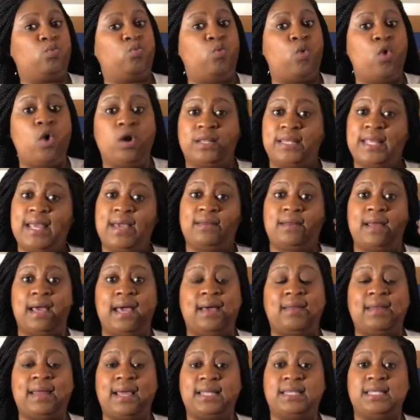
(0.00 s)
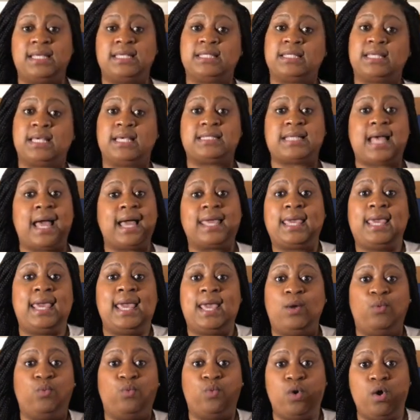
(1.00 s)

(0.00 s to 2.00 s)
walk down the aisle like this, because I can't